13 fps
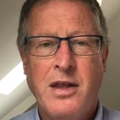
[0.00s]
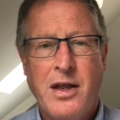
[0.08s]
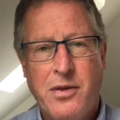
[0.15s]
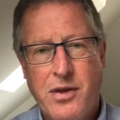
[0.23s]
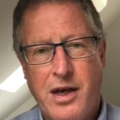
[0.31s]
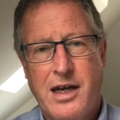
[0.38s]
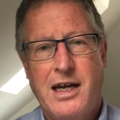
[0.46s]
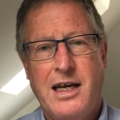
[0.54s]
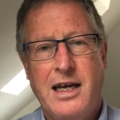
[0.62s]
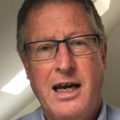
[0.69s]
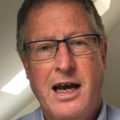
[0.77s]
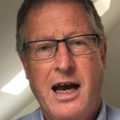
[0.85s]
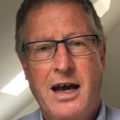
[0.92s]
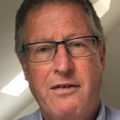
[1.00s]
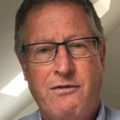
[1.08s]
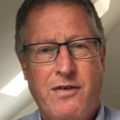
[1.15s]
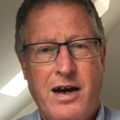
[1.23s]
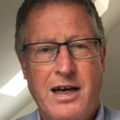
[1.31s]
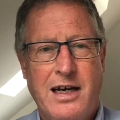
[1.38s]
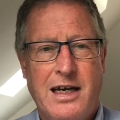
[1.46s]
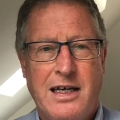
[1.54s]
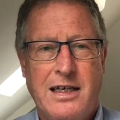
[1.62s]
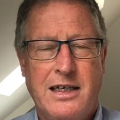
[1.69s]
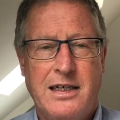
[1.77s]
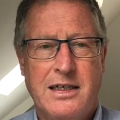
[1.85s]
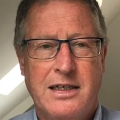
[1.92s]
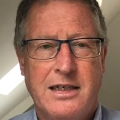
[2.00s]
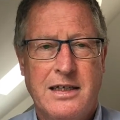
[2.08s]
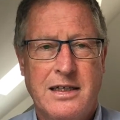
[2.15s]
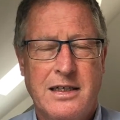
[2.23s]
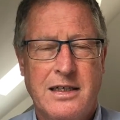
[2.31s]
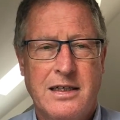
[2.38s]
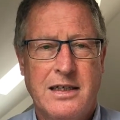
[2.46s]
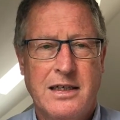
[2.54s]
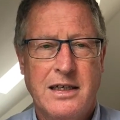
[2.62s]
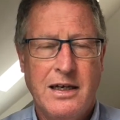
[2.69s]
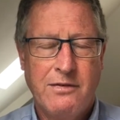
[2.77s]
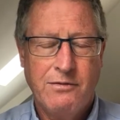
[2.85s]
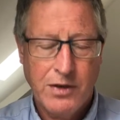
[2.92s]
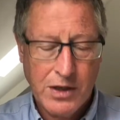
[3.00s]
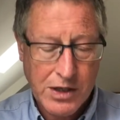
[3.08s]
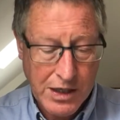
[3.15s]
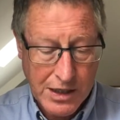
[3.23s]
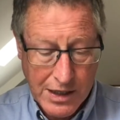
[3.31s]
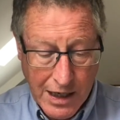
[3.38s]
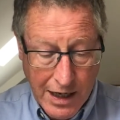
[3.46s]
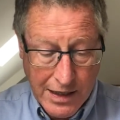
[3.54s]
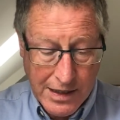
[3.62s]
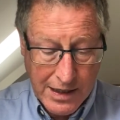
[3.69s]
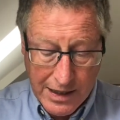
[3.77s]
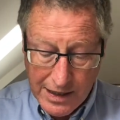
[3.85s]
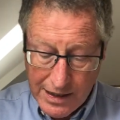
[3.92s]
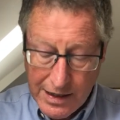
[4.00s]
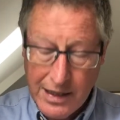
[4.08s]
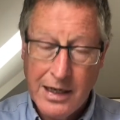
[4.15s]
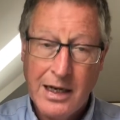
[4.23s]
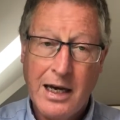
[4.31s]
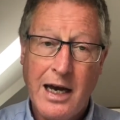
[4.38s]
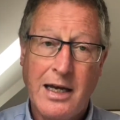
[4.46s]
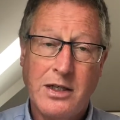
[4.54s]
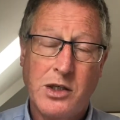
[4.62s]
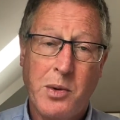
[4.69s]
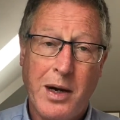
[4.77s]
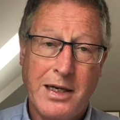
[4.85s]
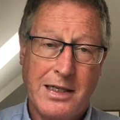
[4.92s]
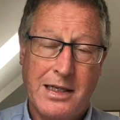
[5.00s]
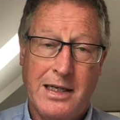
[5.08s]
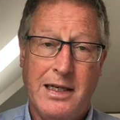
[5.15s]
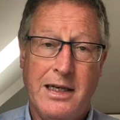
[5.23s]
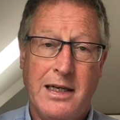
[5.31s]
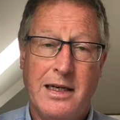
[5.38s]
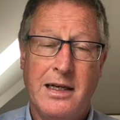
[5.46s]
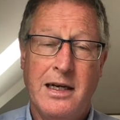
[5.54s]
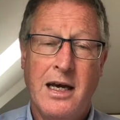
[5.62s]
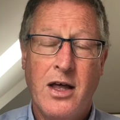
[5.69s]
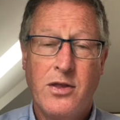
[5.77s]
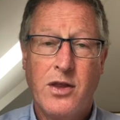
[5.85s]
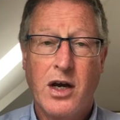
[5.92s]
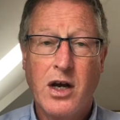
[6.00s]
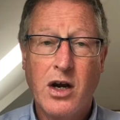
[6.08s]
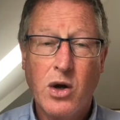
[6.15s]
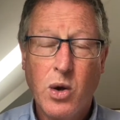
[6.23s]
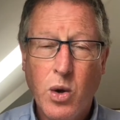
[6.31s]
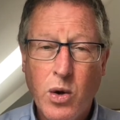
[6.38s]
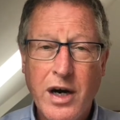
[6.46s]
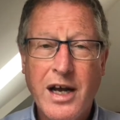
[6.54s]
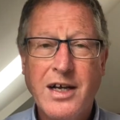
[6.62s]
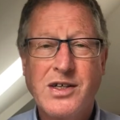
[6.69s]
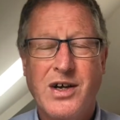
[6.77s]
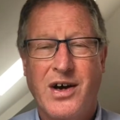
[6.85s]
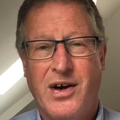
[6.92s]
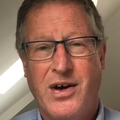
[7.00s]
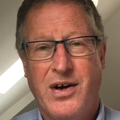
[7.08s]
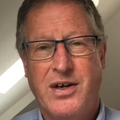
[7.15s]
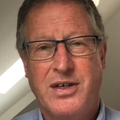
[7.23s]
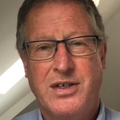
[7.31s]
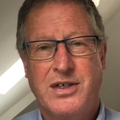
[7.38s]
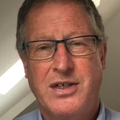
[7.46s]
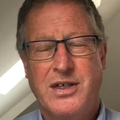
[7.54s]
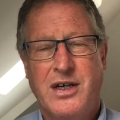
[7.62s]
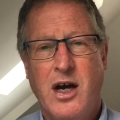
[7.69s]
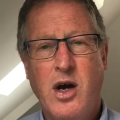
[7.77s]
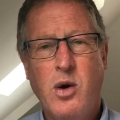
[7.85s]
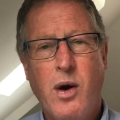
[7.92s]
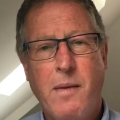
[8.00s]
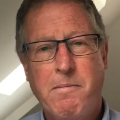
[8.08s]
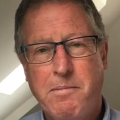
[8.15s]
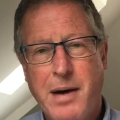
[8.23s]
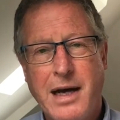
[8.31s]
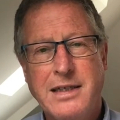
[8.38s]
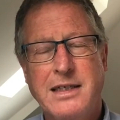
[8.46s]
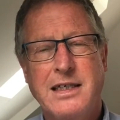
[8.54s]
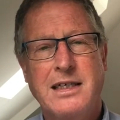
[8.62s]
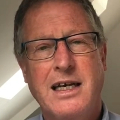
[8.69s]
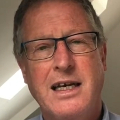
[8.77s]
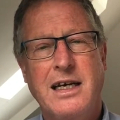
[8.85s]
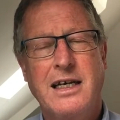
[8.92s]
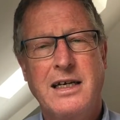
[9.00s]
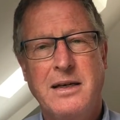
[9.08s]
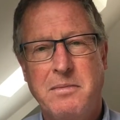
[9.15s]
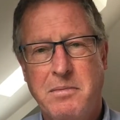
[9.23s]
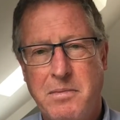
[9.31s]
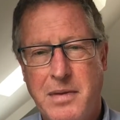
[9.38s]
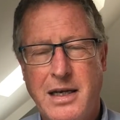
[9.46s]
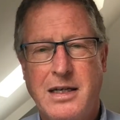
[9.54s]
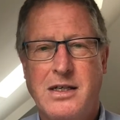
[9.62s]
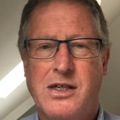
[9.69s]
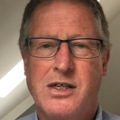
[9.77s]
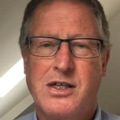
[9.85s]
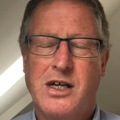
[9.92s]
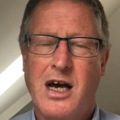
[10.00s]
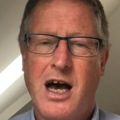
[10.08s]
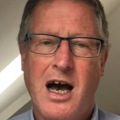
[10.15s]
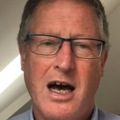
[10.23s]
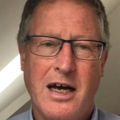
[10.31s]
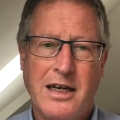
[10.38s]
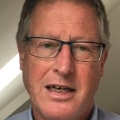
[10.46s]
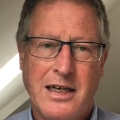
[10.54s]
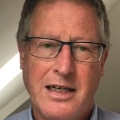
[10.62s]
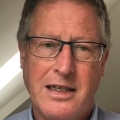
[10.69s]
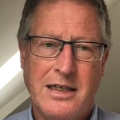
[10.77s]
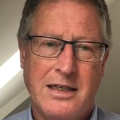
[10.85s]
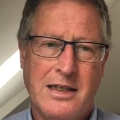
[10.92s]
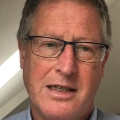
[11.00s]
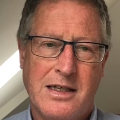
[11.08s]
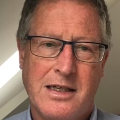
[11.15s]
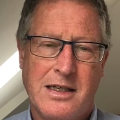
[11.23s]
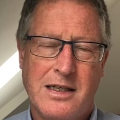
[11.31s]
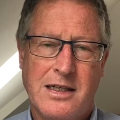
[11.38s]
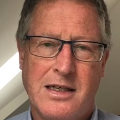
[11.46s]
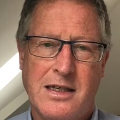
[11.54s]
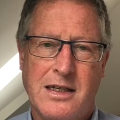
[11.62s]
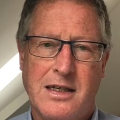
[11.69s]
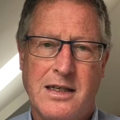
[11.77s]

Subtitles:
Then thirdly and finally, in verses 19 and 20, the glorious God who abundantly meets our needs.